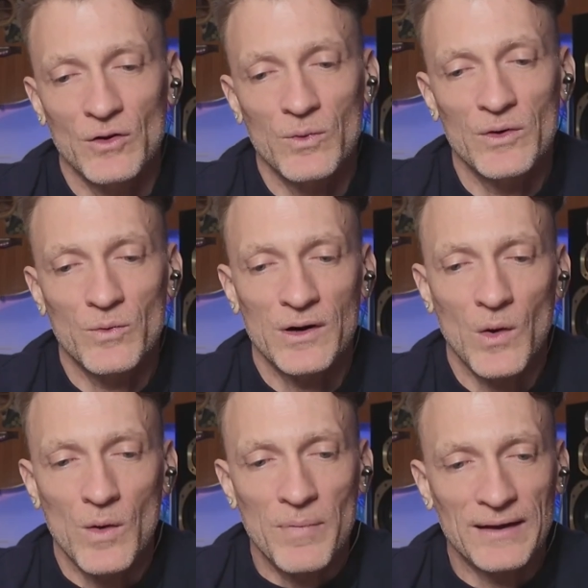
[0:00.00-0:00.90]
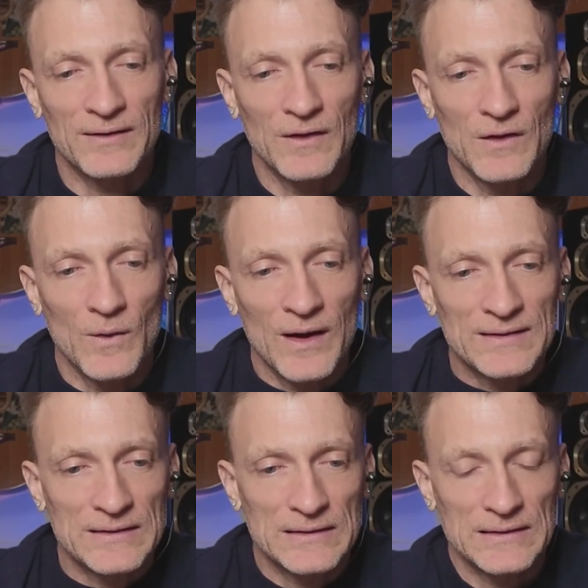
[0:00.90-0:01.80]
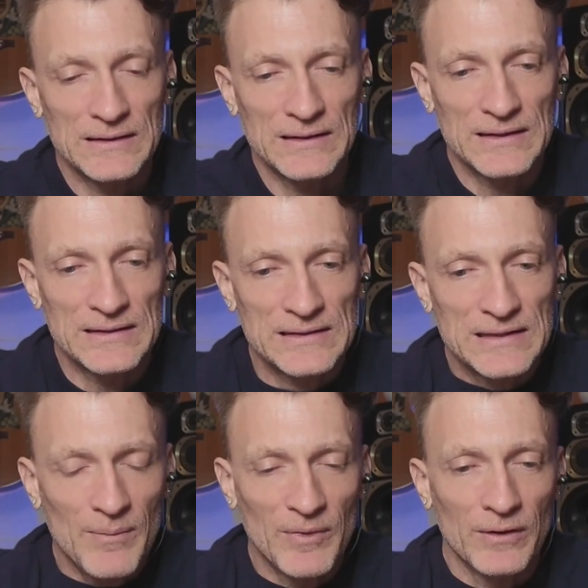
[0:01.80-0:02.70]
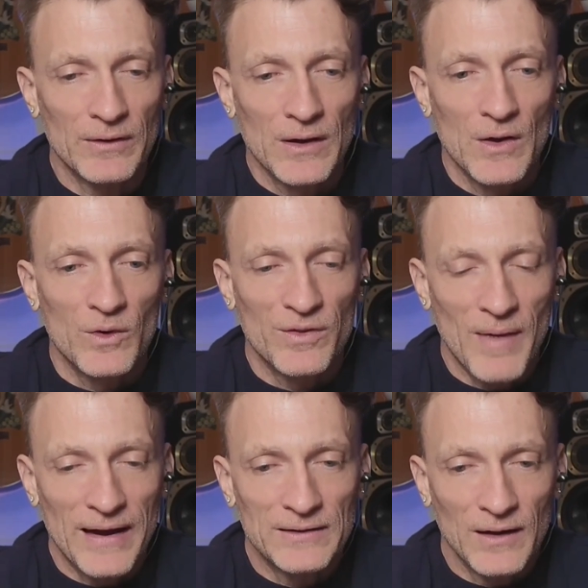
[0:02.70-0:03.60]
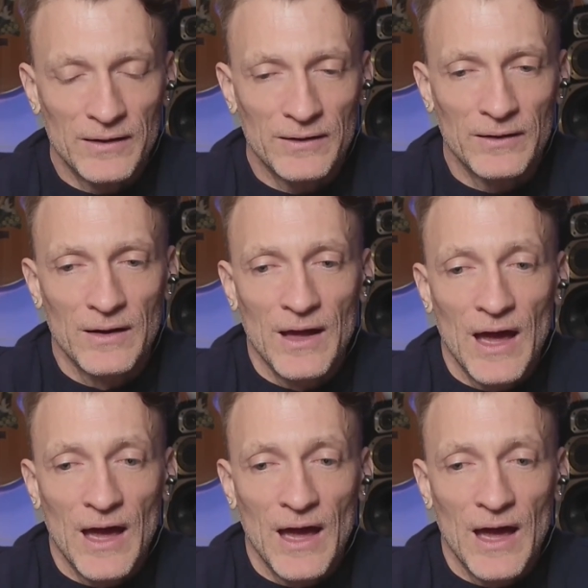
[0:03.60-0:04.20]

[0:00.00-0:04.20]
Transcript: So when we're going back to the US this summer with my daughter,